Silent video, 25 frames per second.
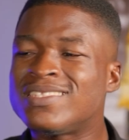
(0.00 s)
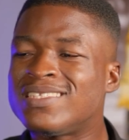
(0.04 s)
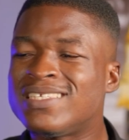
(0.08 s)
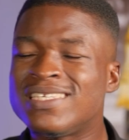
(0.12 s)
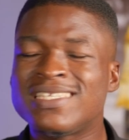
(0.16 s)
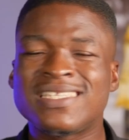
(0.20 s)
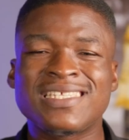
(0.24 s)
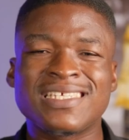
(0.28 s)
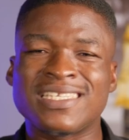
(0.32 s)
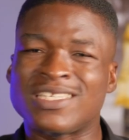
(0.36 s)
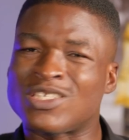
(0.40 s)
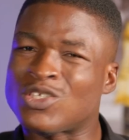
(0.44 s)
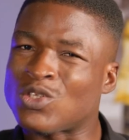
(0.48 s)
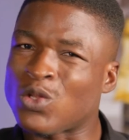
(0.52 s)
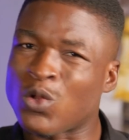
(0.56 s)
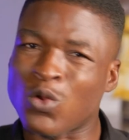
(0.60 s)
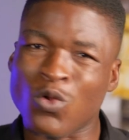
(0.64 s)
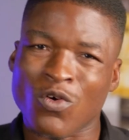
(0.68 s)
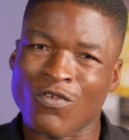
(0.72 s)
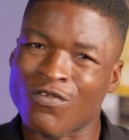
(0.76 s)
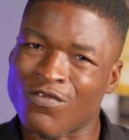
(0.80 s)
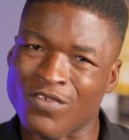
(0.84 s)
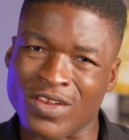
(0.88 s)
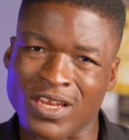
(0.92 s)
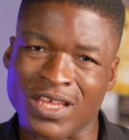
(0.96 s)
This is
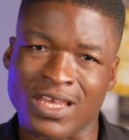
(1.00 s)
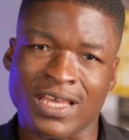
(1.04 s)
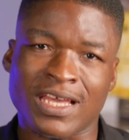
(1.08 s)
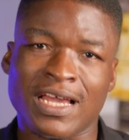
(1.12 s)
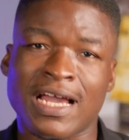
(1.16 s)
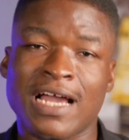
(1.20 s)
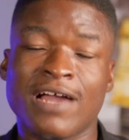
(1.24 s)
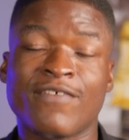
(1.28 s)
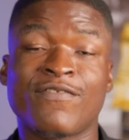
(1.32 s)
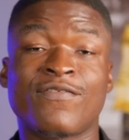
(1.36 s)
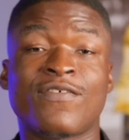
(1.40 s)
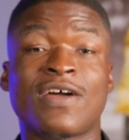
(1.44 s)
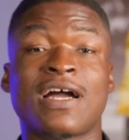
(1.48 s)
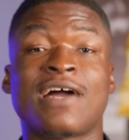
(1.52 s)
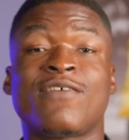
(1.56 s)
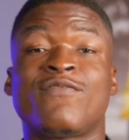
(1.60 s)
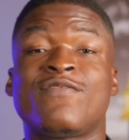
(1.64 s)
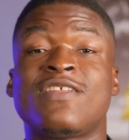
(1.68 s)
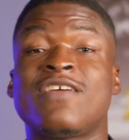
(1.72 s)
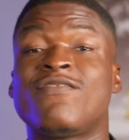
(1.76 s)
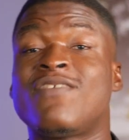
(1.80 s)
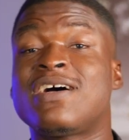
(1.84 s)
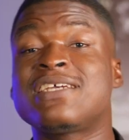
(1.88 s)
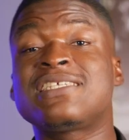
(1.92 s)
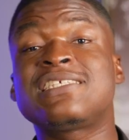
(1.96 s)
lovely. I've
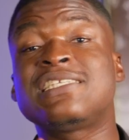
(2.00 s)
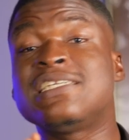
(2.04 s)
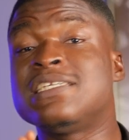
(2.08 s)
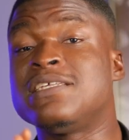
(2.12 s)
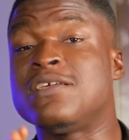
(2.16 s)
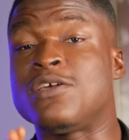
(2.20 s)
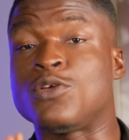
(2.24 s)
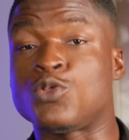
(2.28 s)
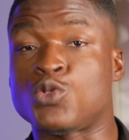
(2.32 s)
never seen